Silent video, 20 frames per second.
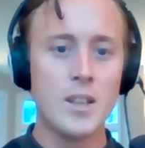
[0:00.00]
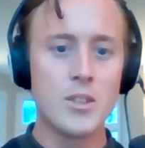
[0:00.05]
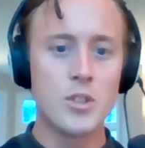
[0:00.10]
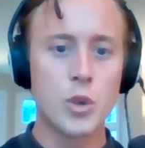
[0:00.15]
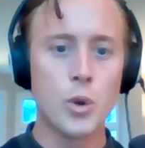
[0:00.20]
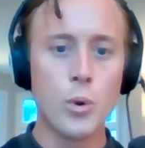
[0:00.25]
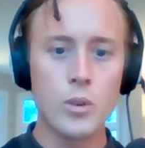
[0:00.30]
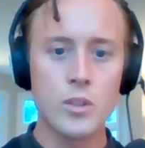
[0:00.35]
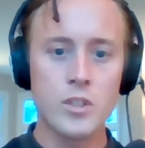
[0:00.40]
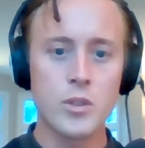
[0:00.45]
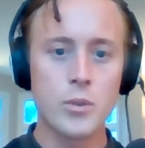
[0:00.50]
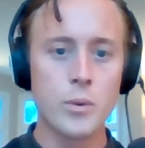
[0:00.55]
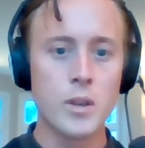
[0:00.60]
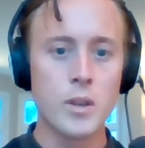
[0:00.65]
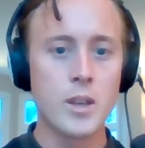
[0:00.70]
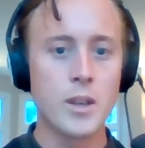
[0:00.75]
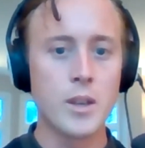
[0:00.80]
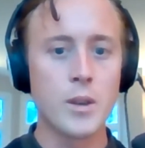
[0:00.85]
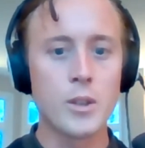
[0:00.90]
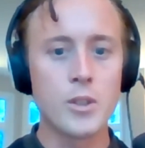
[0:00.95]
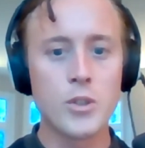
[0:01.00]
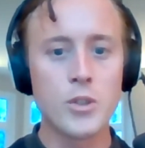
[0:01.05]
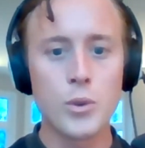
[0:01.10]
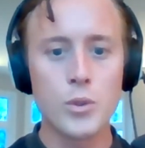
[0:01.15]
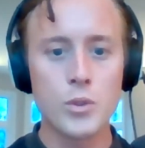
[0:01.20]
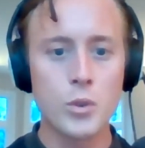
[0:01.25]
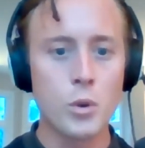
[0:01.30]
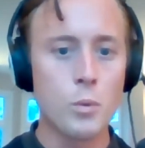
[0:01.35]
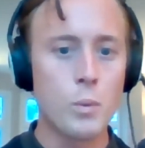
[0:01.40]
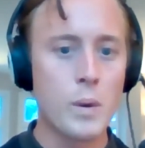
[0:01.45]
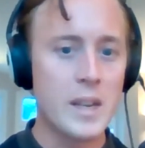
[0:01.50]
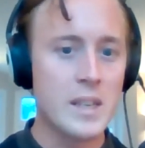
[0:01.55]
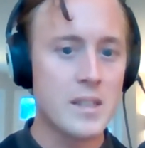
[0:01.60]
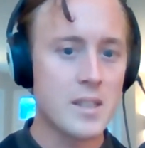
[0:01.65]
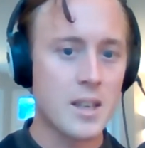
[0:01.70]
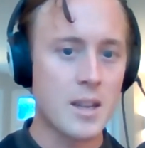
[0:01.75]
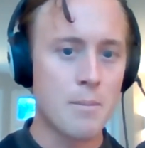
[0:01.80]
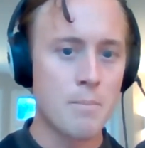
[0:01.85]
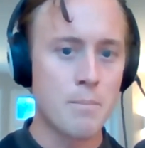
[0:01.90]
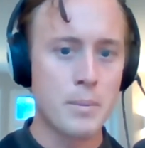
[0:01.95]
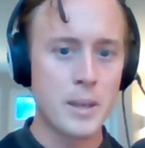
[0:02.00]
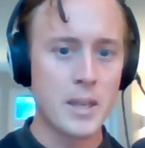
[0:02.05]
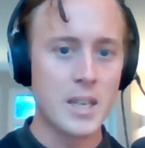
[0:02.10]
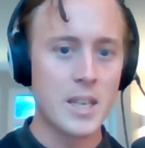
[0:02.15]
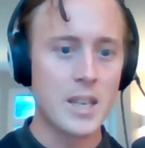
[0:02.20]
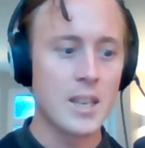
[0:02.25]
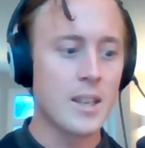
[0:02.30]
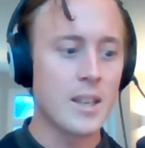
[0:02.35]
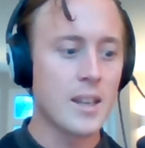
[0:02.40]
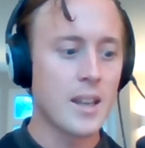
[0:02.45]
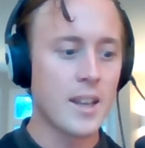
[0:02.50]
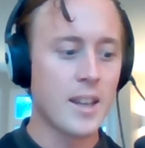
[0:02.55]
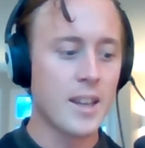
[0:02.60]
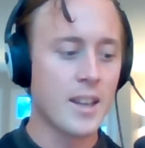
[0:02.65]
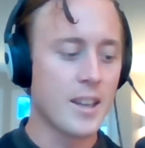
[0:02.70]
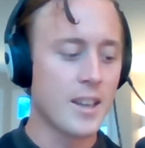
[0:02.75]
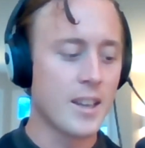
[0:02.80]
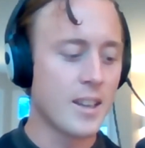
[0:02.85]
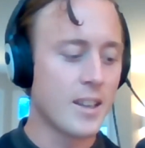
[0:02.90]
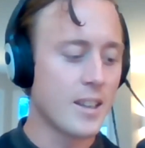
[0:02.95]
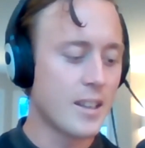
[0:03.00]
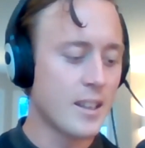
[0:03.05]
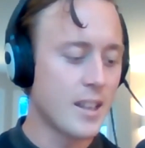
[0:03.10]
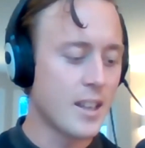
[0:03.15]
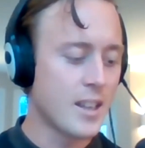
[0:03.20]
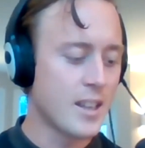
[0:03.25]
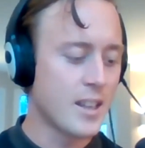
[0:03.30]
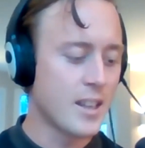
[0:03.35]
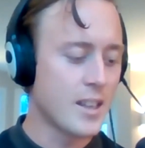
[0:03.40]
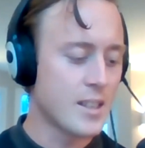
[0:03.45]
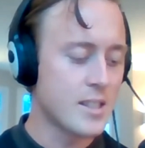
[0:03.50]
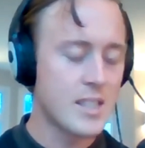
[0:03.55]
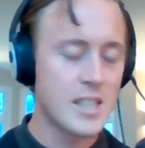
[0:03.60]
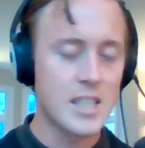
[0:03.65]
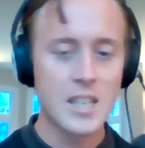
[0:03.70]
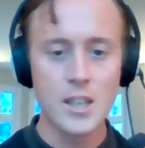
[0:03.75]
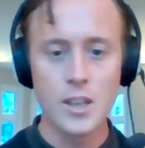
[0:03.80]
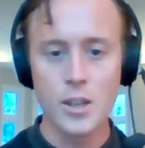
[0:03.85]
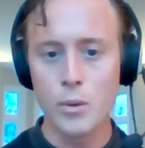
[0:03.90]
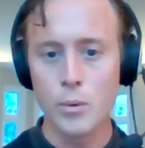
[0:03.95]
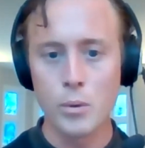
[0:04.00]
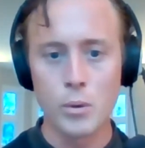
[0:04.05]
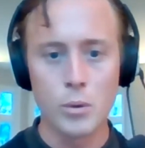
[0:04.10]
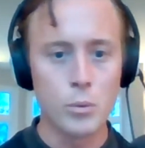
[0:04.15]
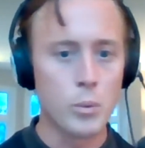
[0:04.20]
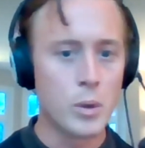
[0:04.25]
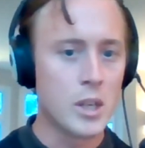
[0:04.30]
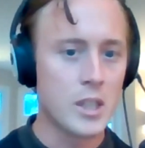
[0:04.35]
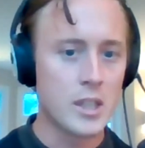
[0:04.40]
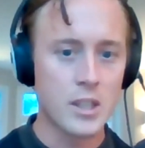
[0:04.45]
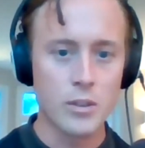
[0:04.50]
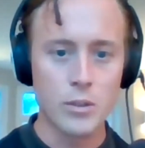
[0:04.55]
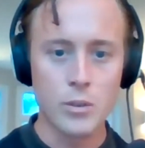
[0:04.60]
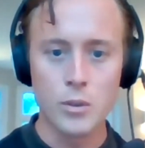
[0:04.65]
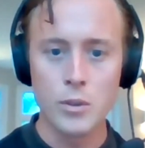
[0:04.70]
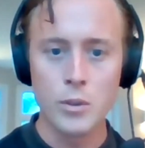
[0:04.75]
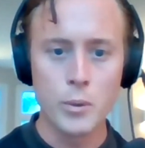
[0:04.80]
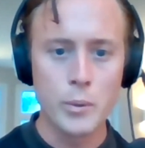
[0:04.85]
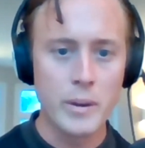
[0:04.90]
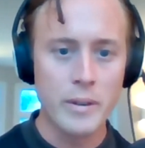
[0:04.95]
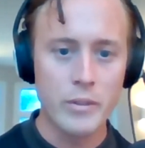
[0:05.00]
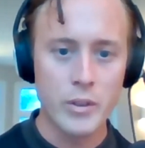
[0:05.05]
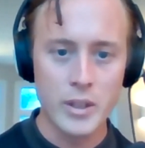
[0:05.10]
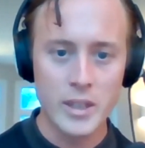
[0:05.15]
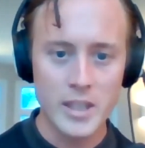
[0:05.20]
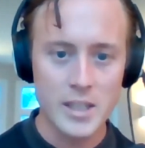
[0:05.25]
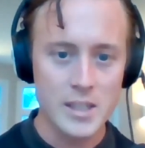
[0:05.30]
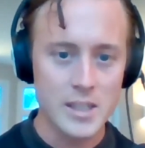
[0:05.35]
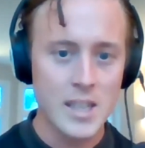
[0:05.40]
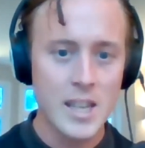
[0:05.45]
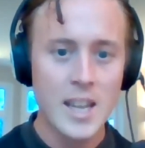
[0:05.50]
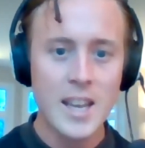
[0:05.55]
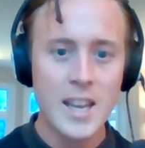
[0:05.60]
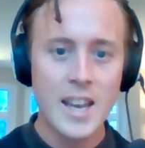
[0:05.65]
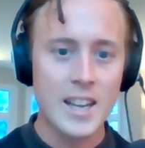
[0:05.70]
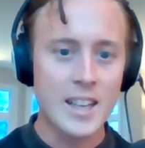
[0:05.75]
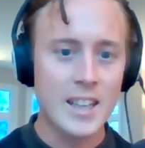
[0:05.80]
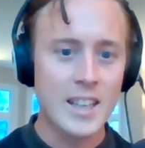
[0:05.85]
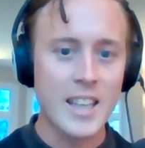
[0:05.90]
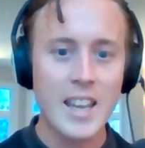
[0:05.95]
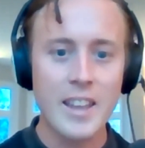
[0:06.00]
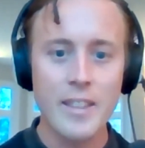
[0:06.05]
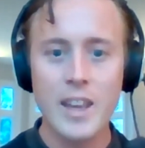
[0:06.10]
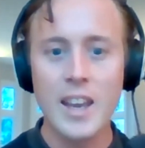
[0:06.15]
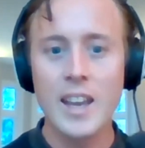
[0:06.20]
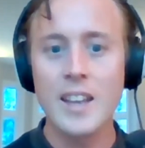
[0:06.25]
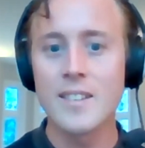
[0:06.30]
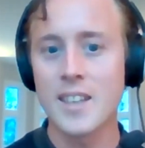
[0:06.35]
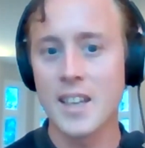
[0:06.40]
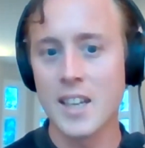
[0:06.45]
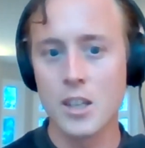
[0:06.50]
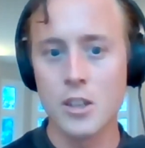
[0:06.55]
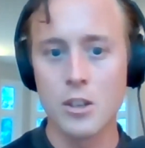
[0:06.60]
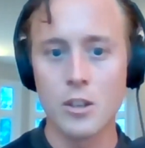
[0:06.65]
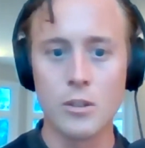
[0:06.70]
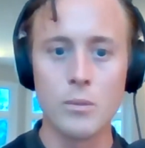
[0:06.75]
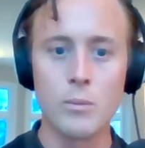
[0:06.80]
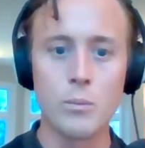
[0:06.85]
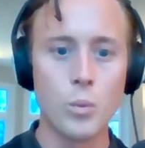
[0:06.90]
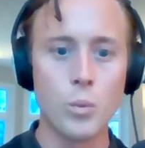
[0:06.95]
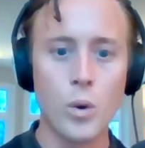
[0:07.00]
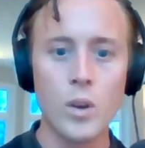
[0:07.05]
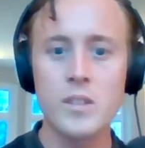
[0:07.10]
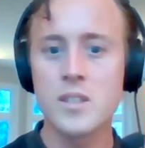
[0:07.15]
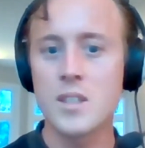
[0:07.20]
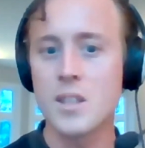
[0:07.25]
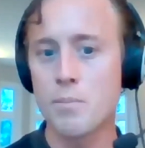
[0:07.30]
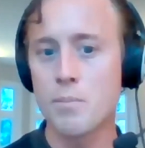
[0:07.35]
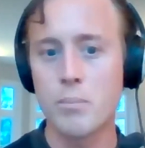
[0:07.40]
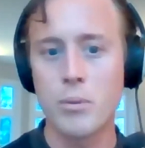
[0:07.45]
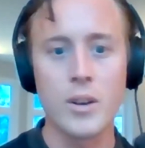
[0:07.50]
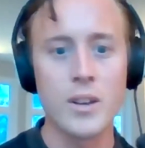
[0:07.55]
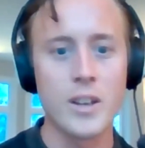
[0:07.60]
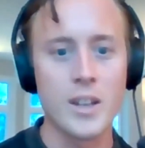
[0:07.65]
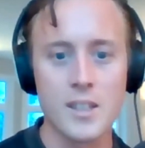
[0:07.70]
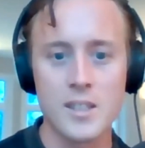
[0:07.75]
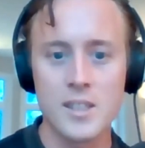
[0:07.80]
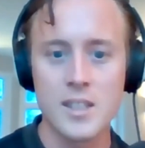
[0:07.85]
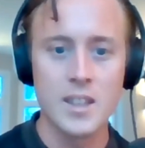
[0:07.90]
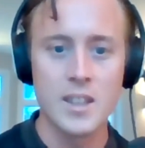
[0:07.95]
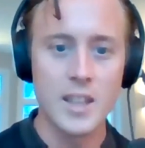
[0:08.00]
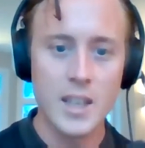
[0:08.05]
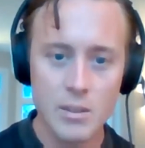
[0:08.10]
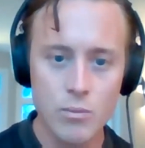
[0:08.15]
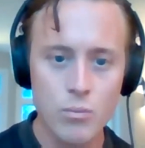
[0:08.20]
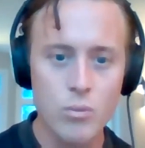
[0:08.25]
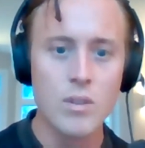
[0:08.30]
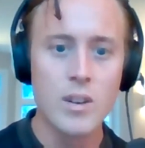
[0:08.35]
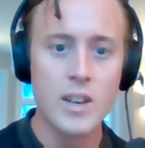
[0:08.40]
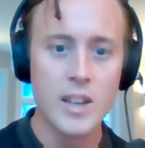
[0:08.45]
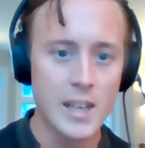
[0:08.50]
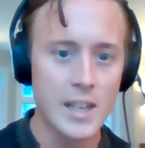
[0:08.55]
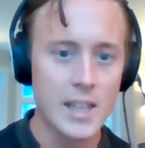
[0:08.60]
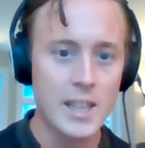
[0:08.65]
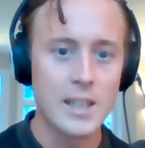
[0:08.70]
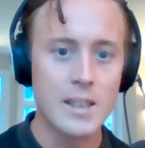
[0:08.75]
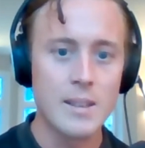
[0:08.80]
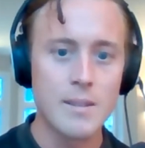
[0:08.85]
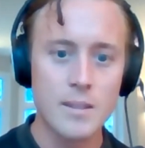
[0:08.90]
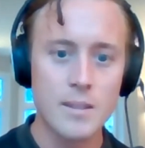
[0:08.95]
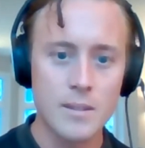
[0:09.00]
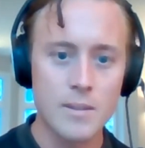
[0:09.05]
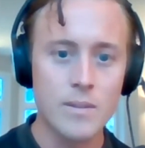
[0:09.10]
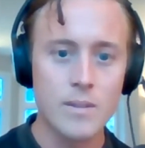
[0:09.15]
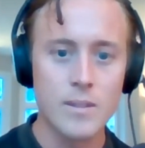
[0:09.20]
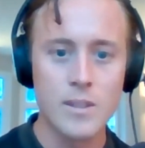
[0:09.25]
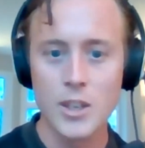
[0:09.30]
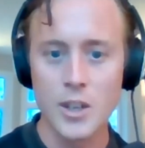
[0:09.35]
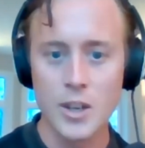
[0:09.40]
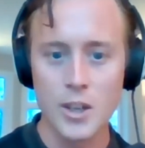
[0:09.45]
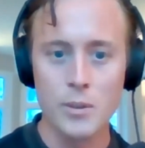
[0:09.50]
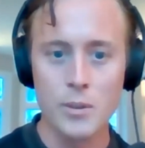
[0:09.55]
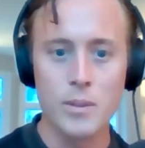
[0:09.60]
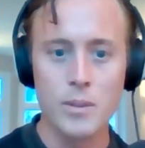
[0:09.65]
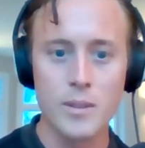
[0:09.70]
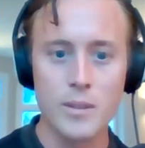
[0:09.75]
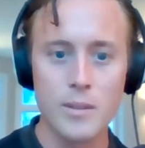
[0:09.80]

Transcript: talk to a talk to a waste company uh, a CEO or worker or whoever it is, and get their take on what's the products that they really, you know,